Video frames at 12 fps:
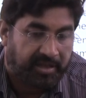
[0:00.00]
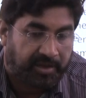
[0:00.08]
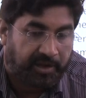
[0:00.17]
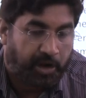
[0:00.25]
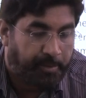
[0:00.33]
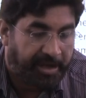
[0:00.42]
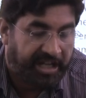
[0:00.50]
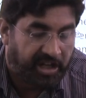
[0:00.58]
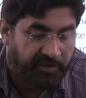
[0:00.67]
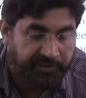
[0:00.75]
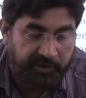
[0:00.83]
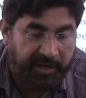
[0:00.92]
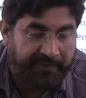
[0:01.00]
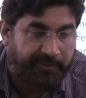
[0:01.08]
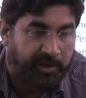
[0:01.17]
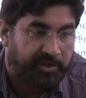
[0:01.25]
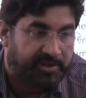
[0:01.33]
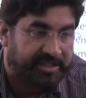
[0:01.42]
How many of you have
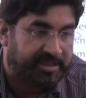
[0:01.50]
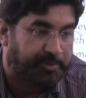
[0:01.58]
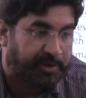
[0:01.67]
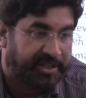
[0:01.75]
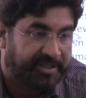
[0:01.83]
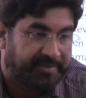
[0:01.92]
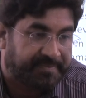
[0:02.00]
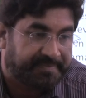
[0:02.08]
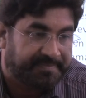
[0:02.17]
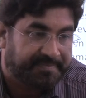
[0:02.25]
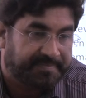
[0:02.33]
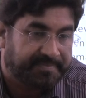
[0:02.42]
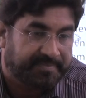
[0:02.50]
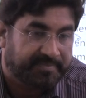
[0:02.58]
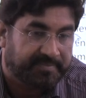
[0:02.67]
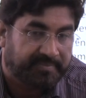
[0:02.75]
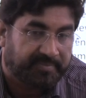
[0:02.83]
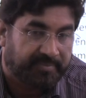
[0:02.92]
followed this point?
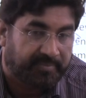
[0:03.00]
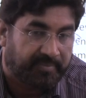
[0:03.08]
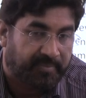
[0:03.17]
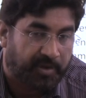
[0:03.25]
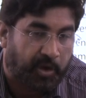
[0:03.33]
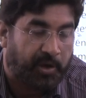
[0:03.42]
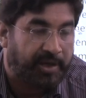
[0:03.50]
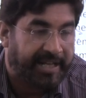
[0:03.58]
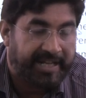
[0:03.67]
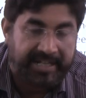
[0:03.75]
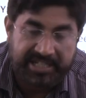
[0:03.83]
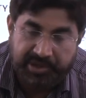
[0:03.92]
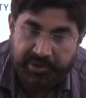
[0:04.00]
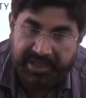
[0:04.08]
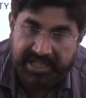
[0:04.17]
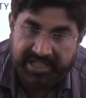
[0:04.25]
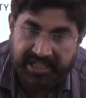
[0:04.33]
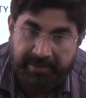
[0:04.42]
Online
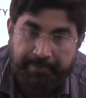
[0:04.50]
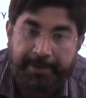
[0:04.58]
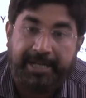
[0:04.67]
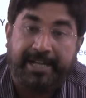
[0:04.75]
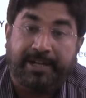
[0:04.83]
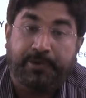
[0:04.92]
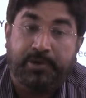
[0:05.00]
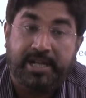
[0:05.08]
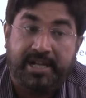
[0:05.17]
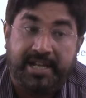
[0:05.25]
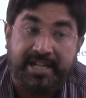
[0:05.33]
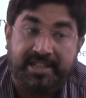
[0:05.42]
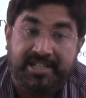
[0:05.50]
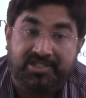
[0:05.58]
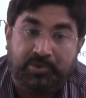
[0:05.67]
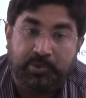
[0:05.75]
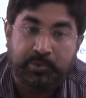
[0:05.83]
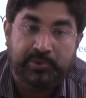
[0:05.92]
education, particularly in the
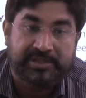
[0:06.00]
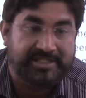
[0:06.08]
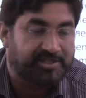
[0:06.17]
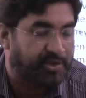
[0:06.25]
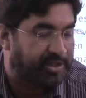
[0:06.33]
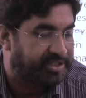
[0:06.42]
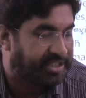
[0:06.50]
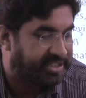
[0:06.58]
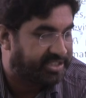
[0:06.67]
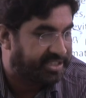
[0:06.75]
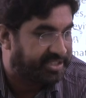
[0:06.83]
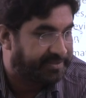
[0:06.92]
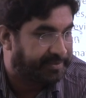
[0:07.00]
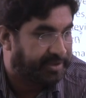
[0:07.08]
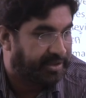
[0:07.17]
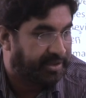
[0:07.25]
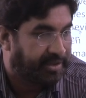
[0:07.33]
schools, is not successful.